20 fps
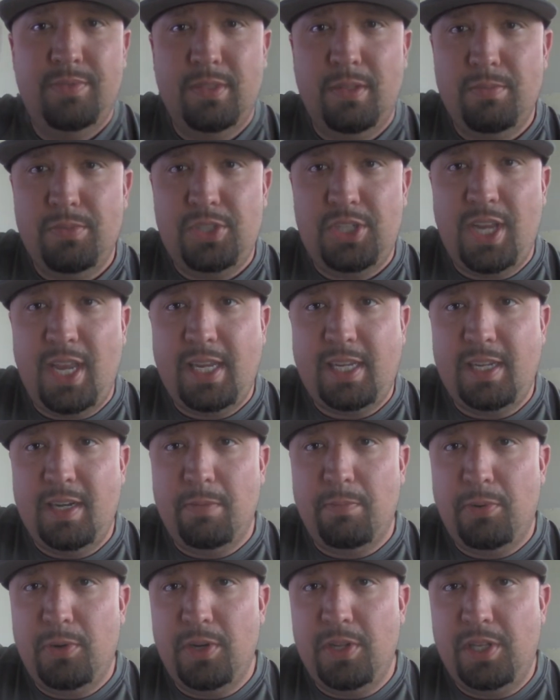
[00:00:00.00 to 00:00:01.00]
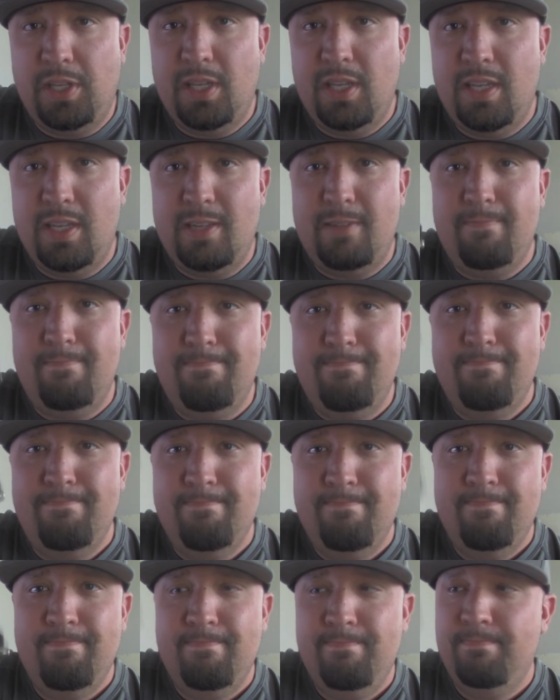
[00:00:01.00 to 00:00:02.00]
I'm shaking it pretty good
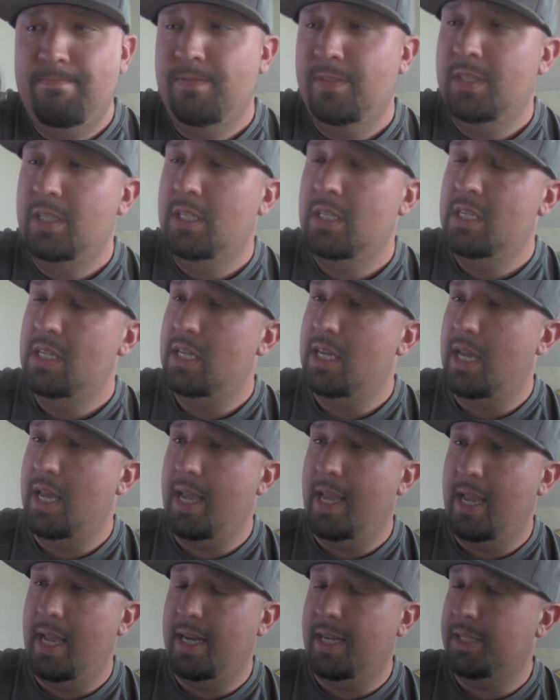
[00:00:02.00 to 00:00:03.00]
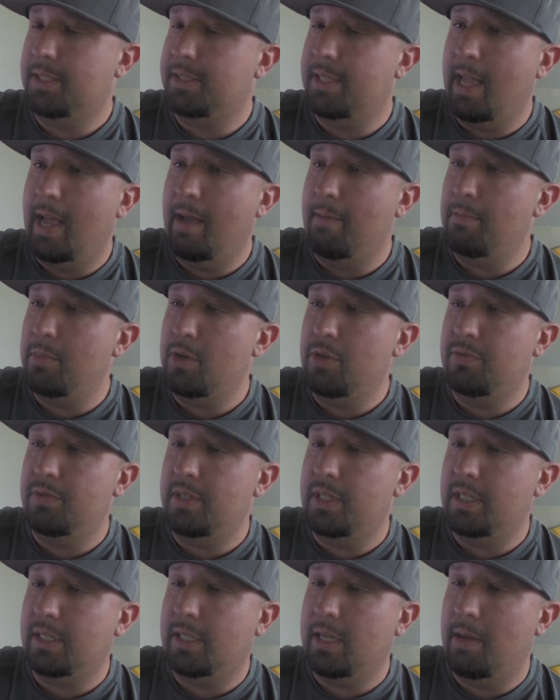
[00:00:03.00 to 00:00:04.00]
and it's not moving
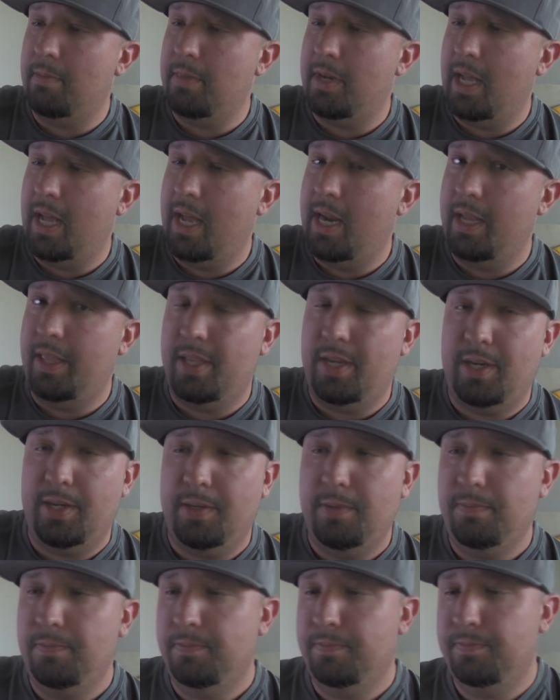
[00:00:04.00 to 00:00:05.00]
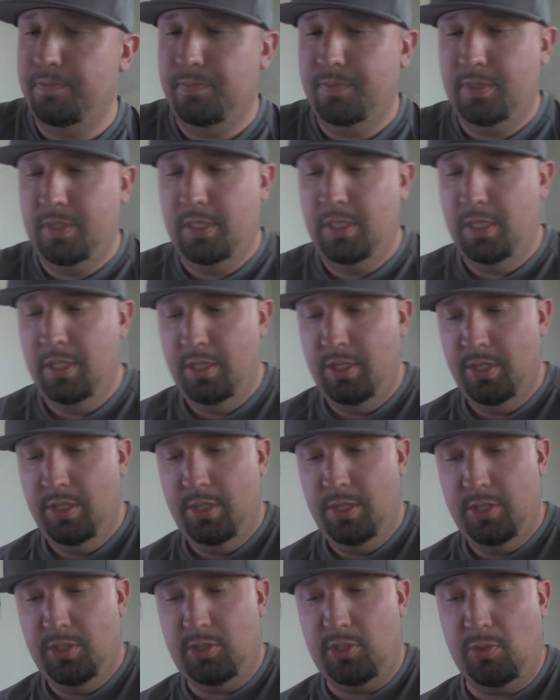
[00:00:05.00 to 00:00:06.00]
and coming out of there.
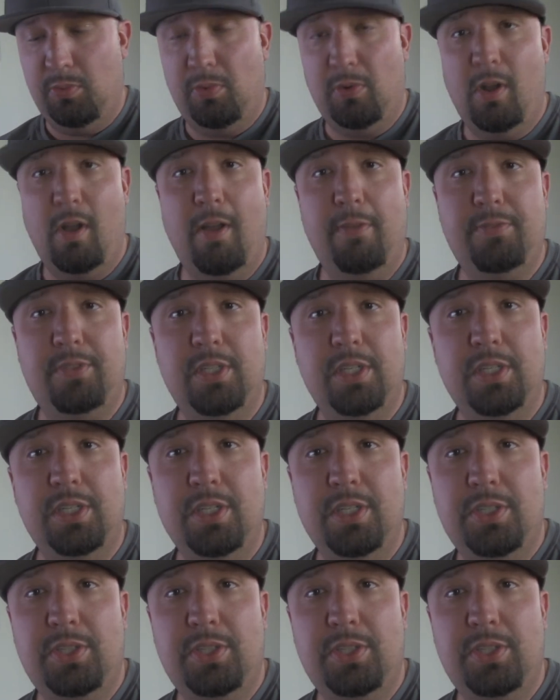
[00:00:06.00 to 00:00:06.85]
So we're off to a good